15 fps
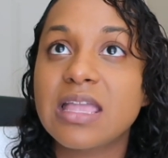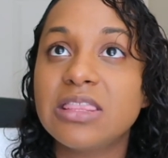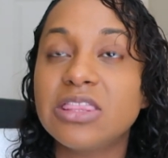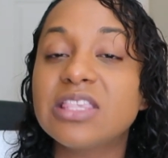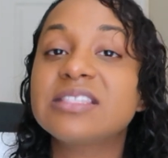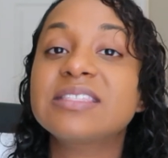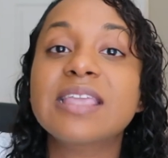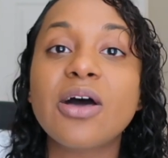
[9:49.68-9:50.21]

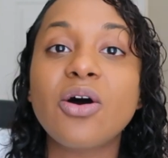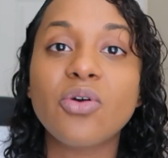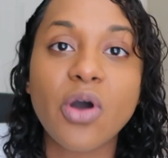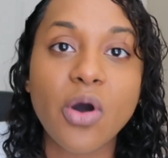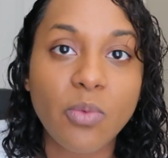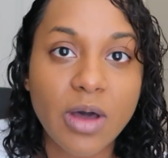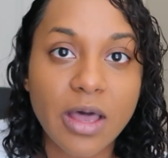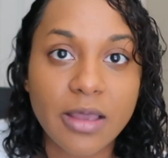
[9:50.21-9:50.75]
the scale
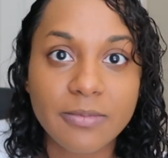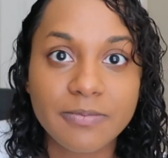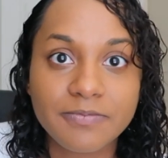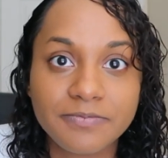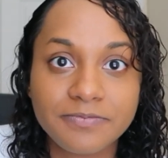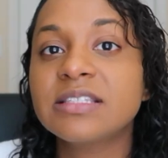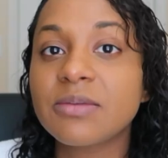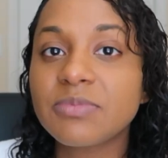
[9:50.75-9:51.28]
go up.
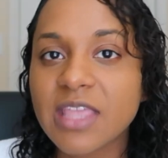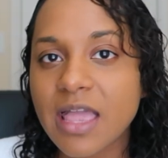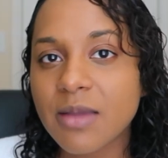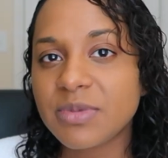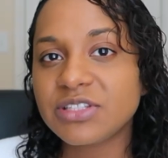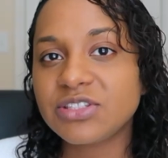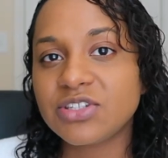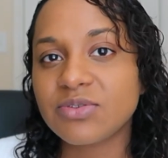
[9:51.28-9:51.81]
Something I've
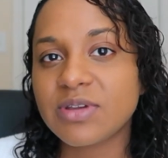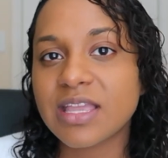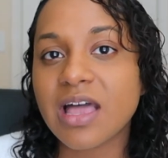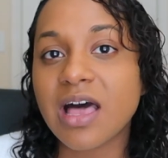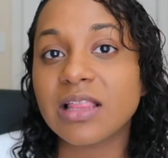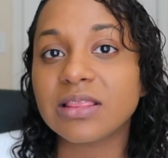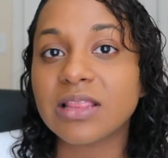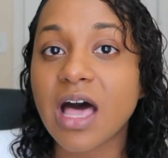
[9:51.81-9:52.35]
been doing
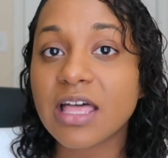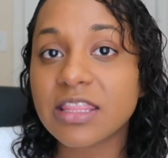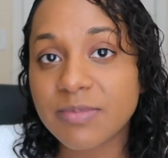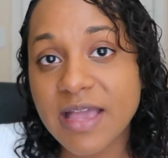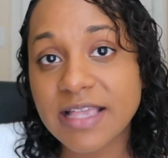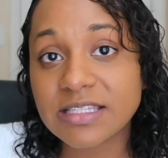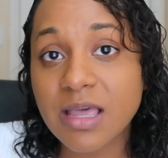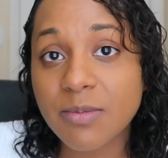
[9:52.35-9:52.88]
a lot the
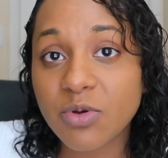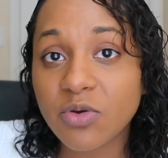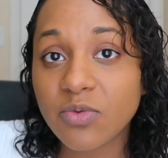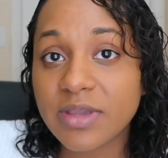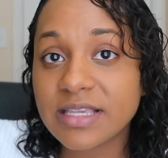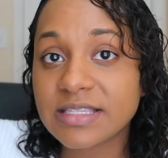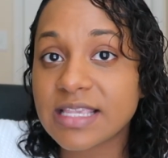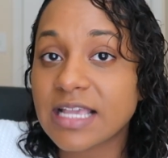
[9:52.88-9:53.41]
past couple of
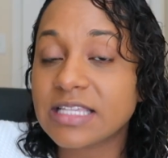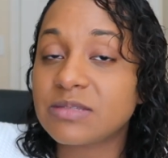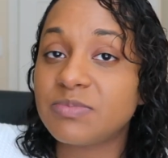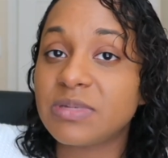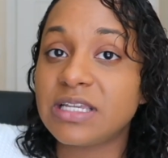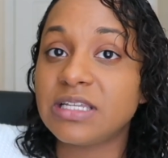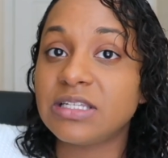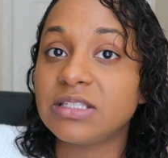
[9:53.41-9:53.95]
weeks has
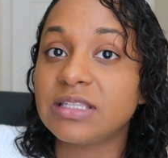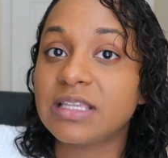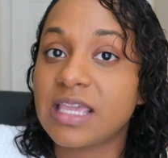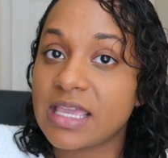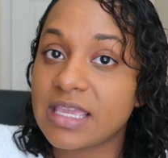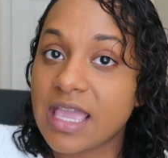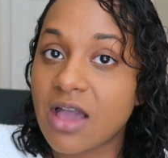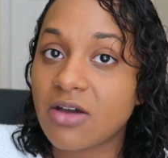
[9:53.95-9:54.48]
been
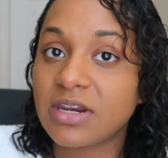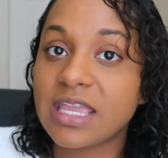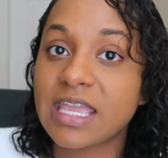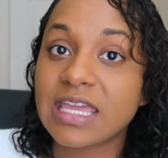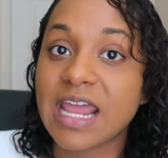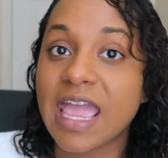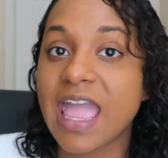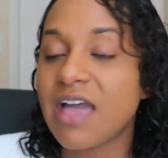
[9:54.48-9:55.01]
kit counting,
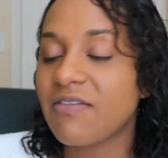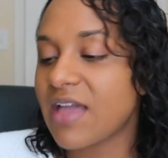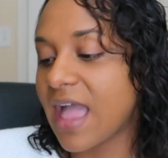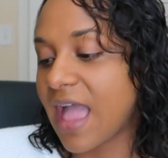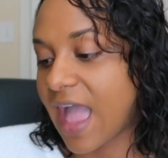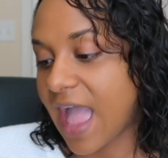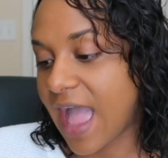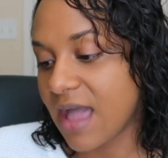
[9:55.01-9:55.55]
and I have an
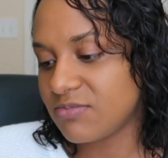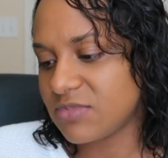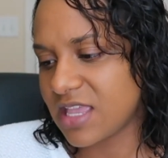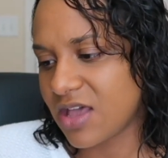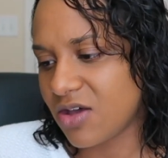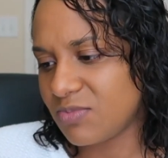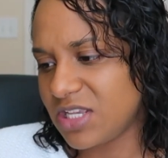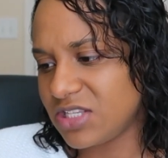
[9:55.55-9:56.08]
app to
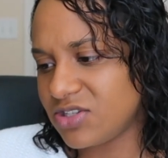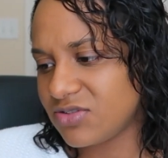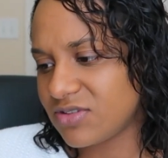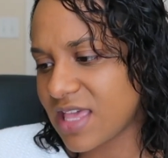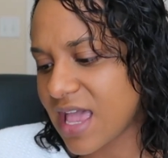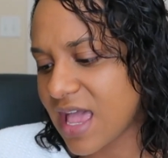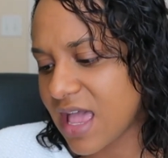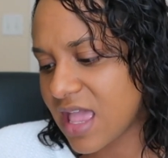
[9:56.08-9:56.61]
help me do
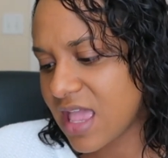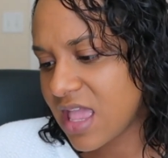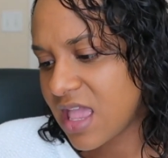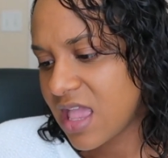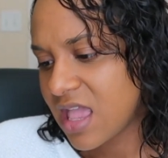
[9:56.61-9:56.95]
that.